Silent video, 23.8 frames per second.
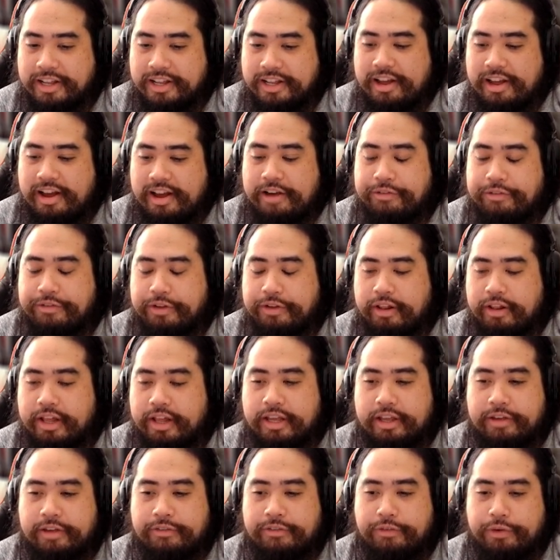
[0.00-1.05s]

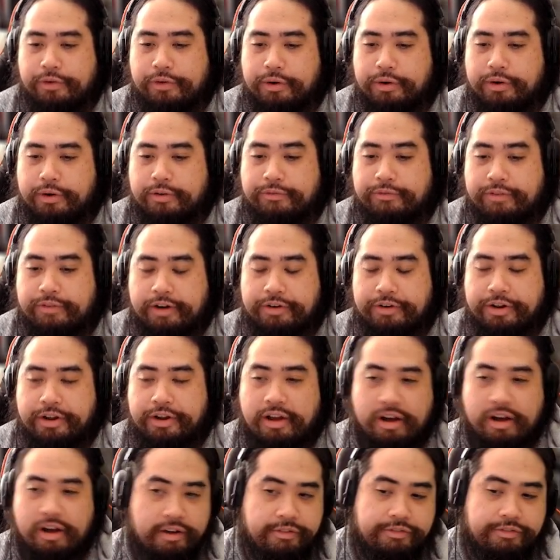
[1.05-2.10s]
if you're very
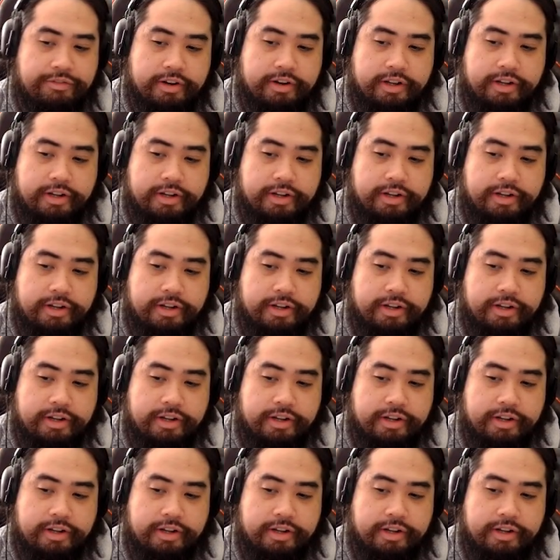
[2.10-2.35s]
confident